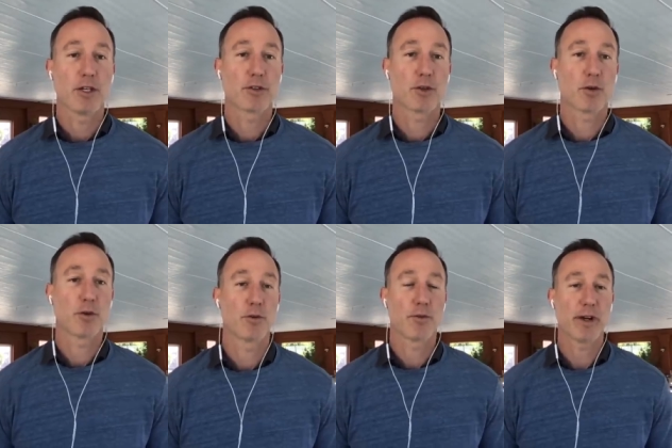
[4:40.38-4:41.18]

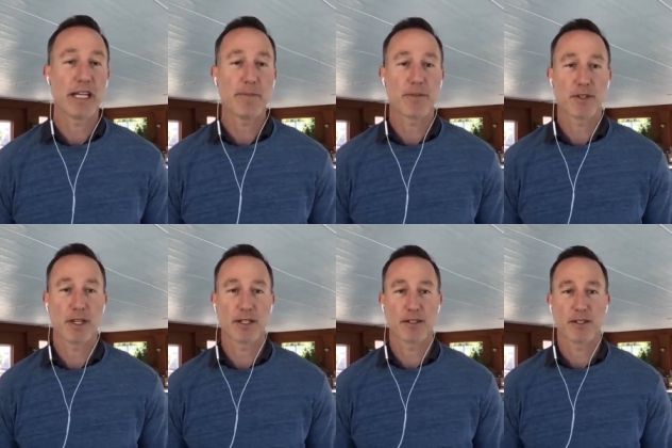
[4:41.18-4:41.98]
So for
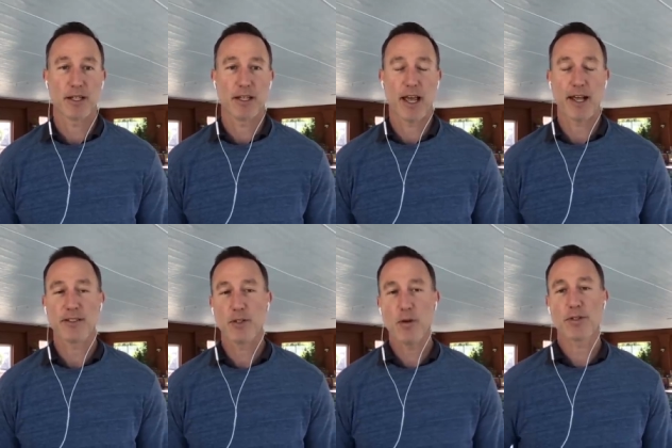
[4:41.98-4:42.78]
80%,
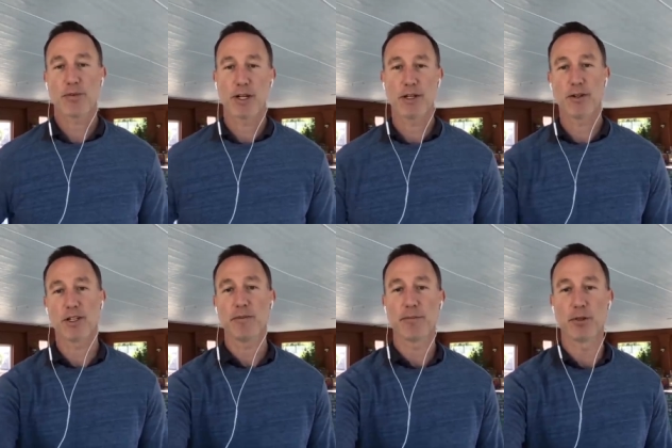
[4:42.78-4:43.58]
as you notice right here,
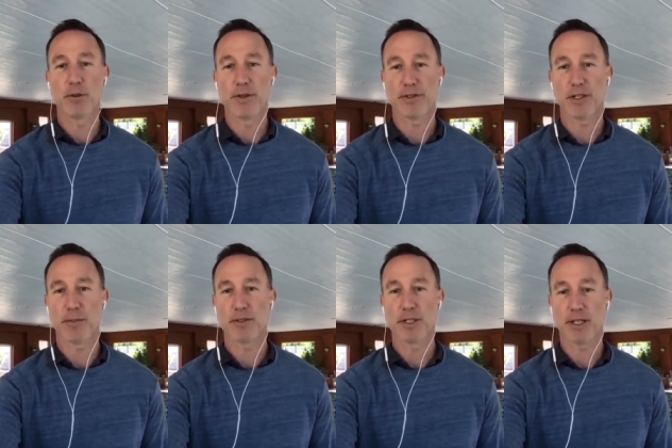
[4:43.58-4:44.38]
let me blow this
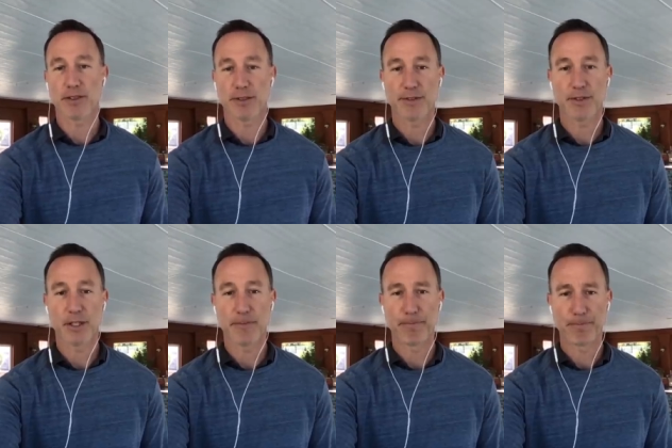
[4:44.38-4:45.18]
up so you can actually
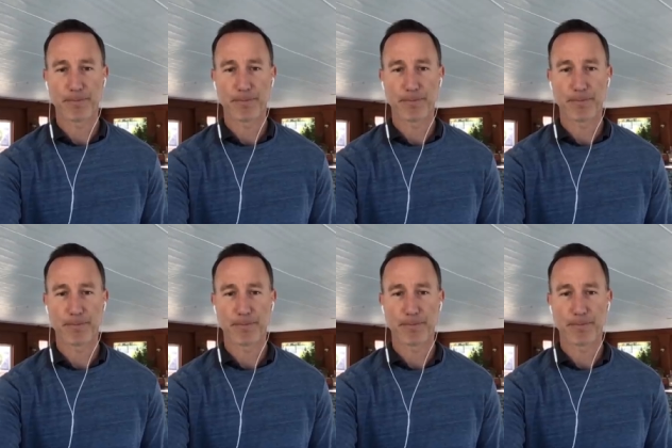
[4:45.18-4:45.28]
see it.